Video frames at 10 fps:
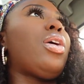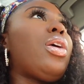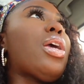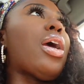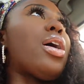
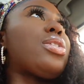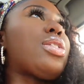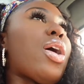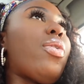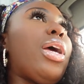Yeah,
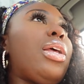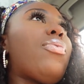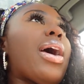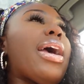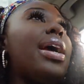so
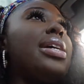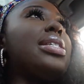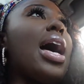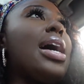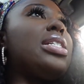anyways,
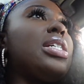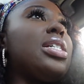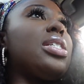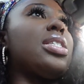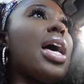I
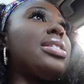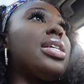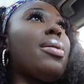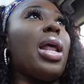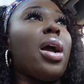just, I said
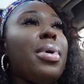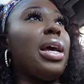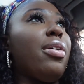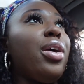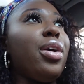I'm not coming
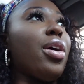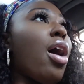down here